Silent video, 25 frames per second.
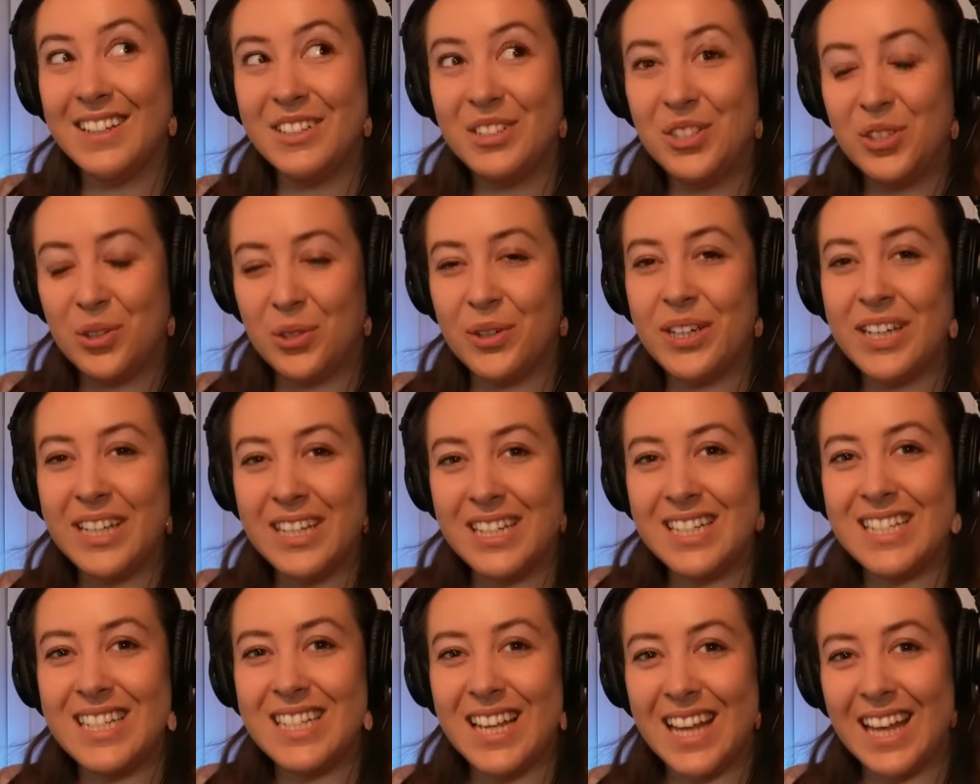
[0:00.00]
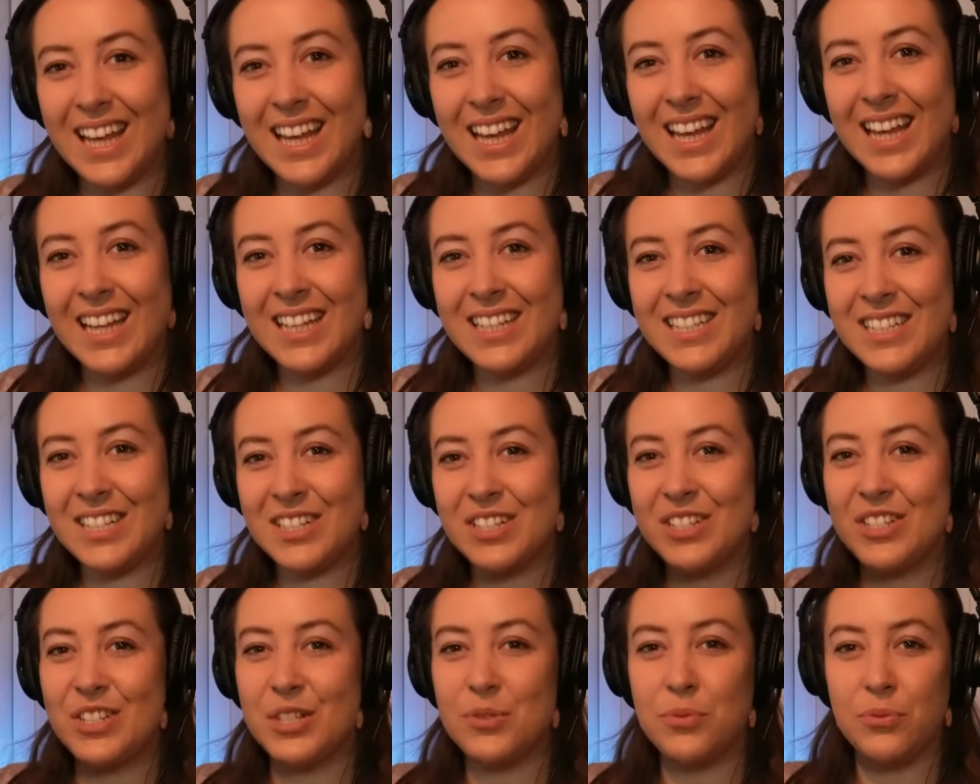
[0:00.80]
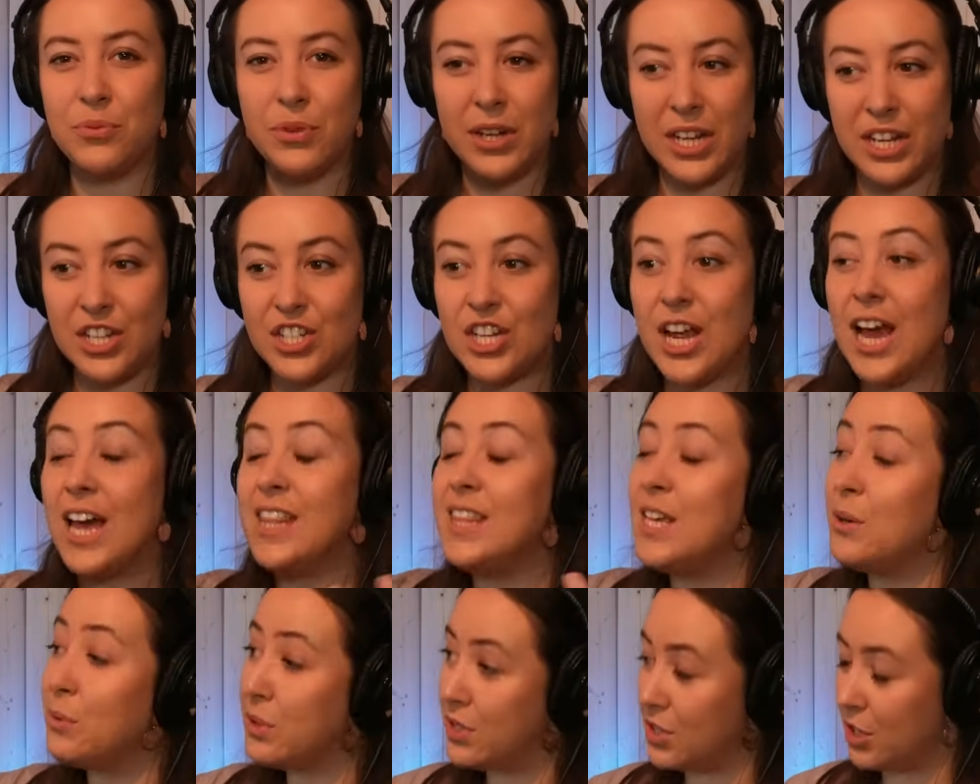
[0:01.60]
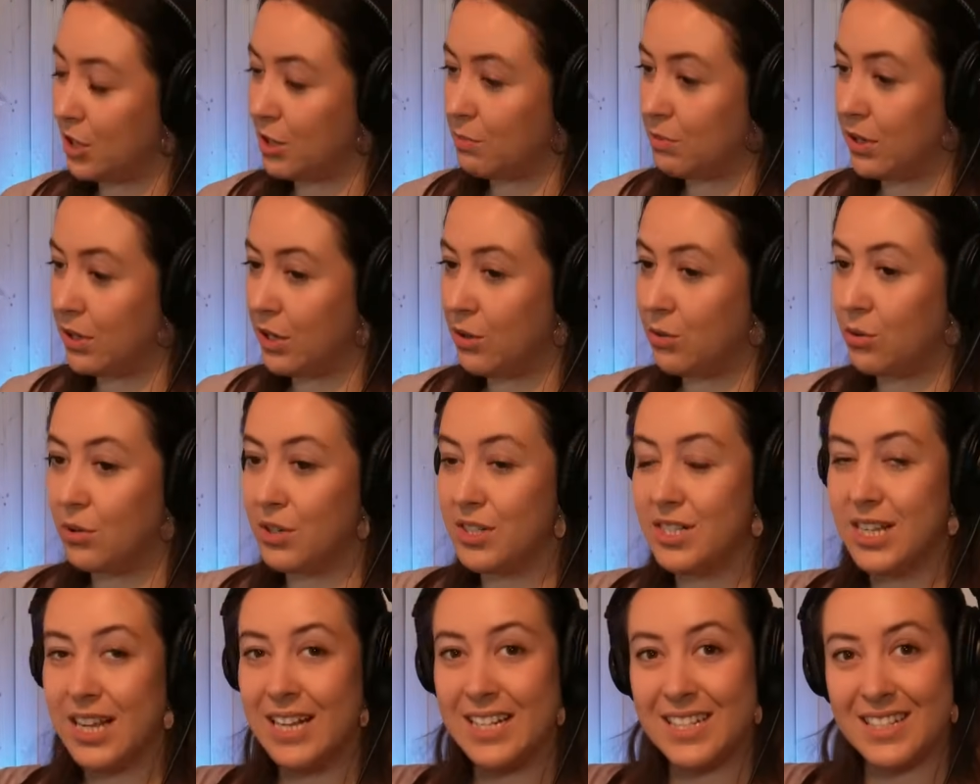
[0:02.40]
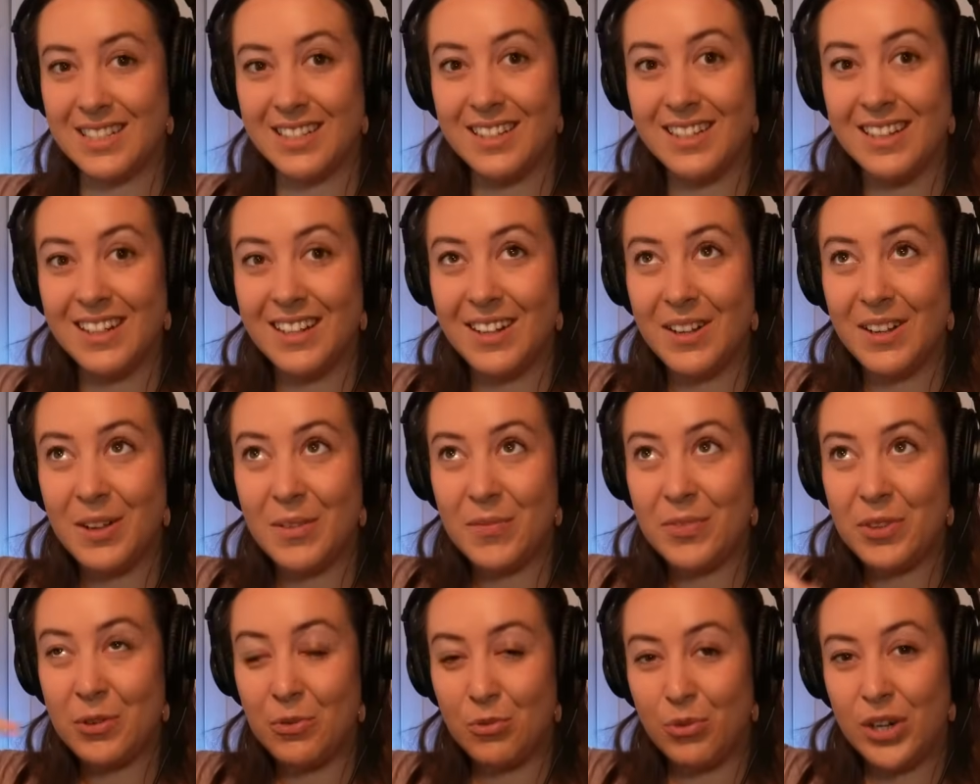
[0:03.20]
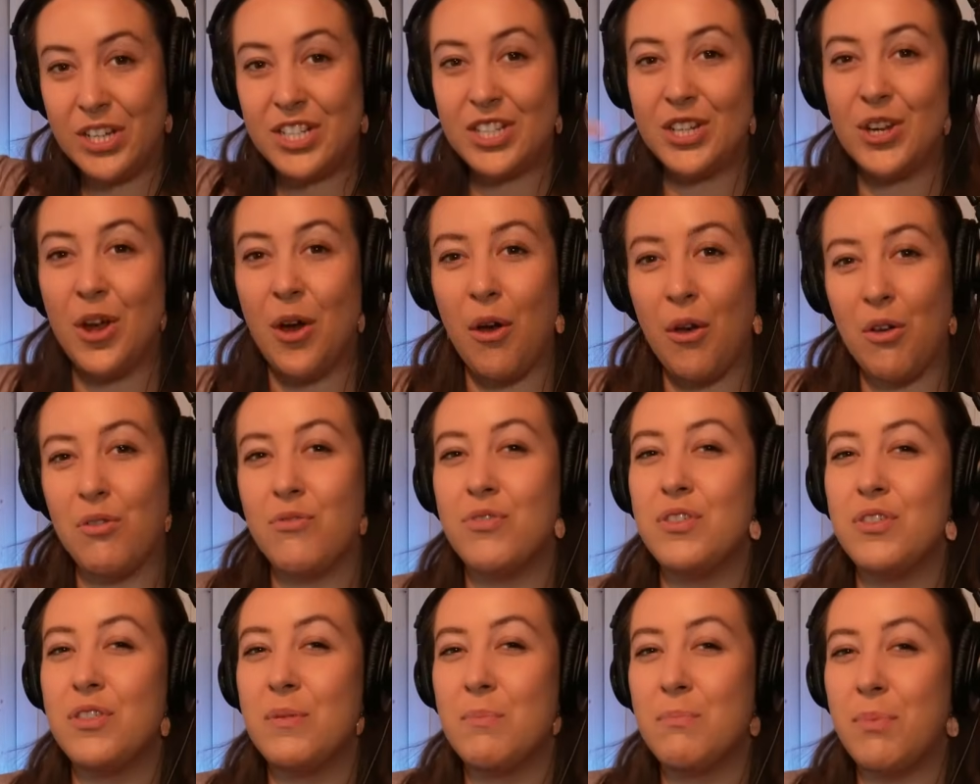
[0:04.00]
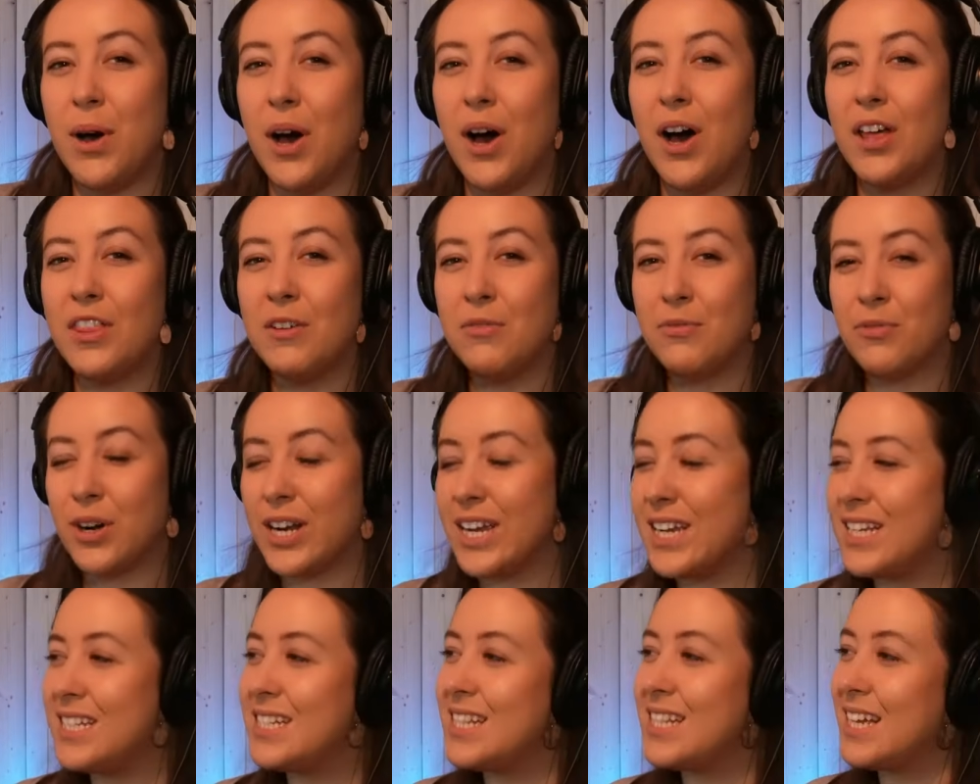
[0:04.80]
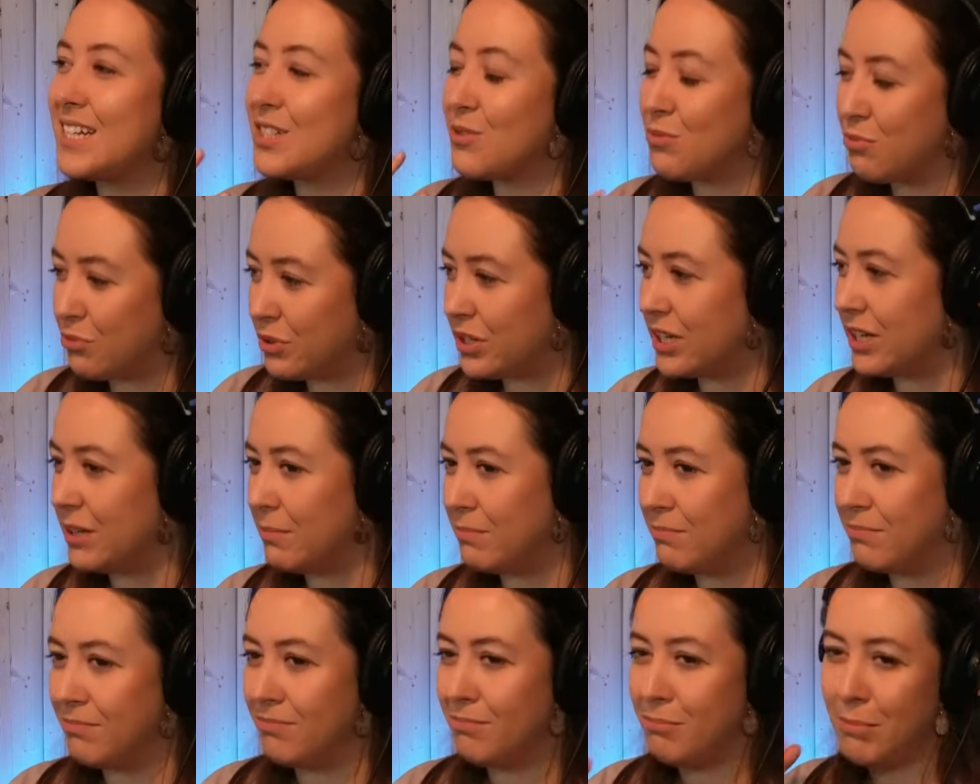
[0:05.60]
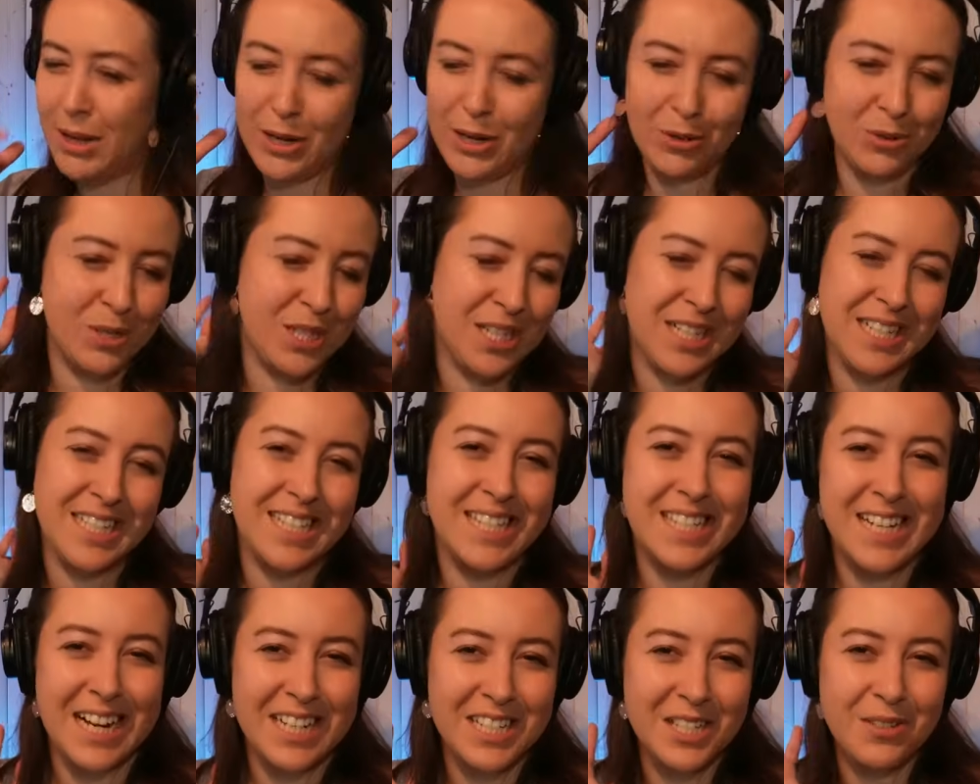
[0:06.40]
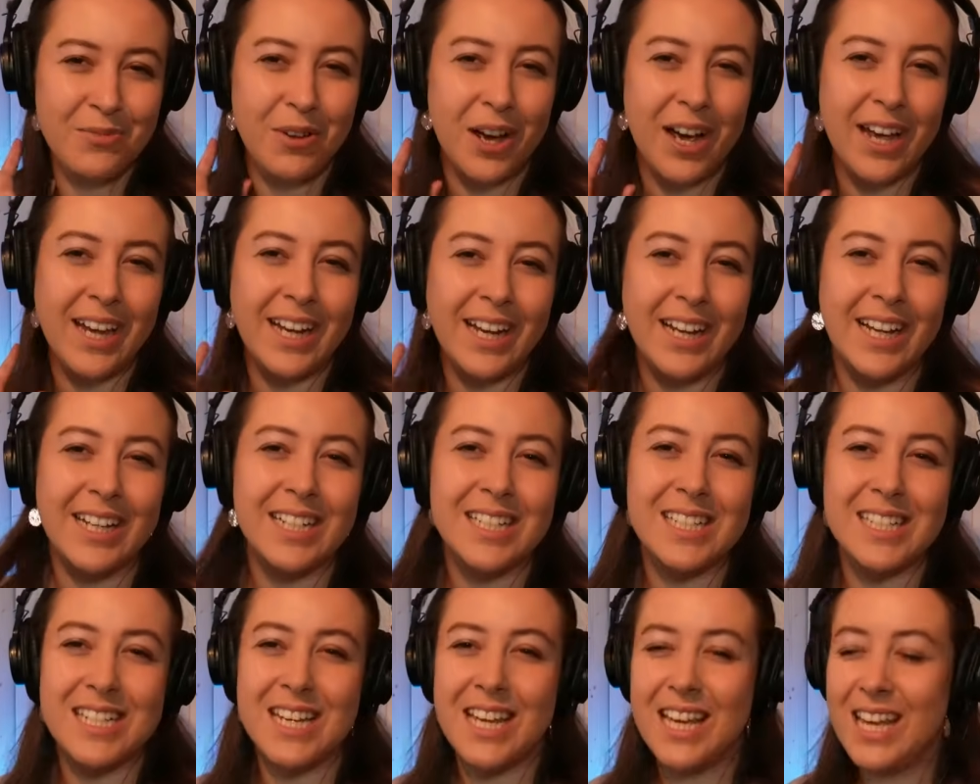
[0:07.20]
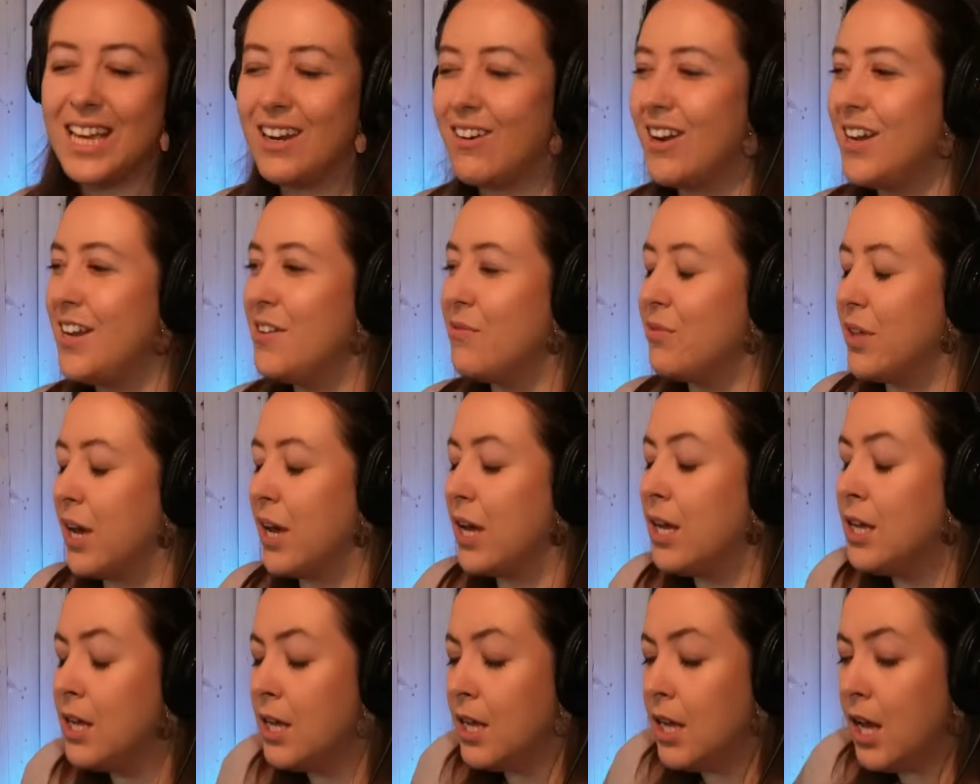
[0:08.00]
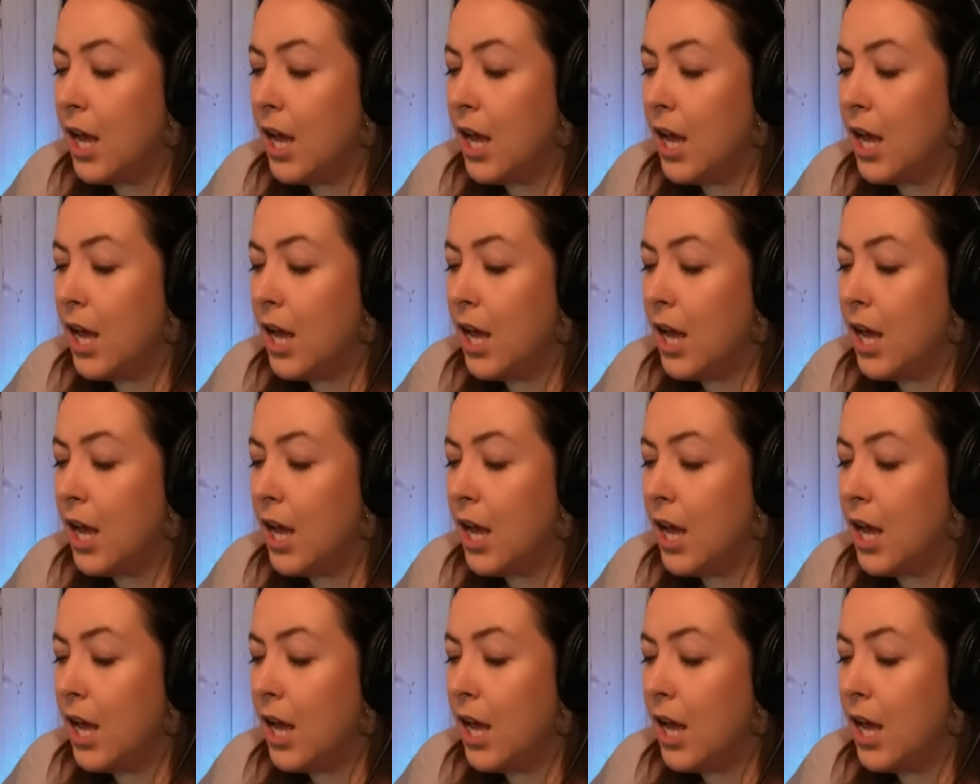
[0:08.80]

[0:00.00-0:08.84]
joined. It doesn't just finish, and then we start the pre-chorus. It's written over the bar, the phrase. That's really melodically satisfying, like, just to hear. I love that.